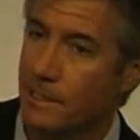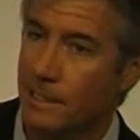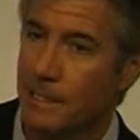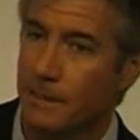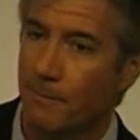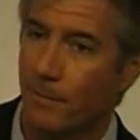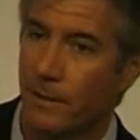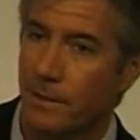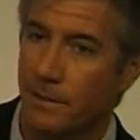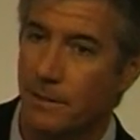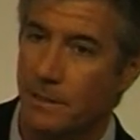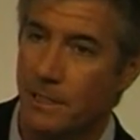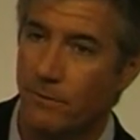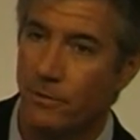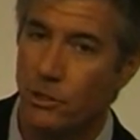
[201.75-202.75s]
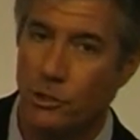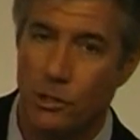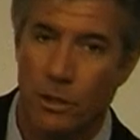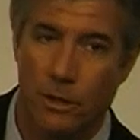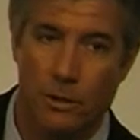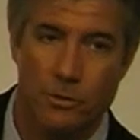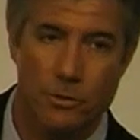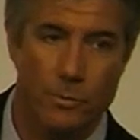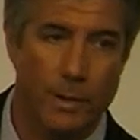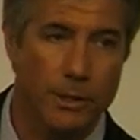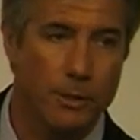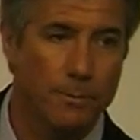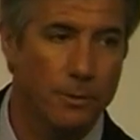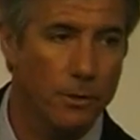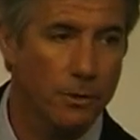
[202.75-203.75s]
um, uh, T V shows,
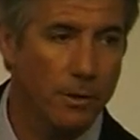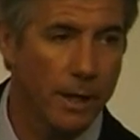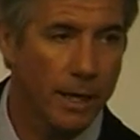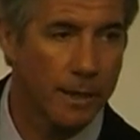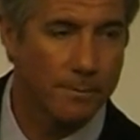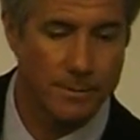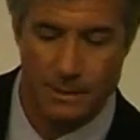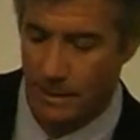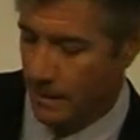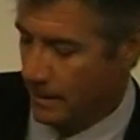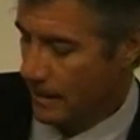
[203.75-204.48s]
radio programs.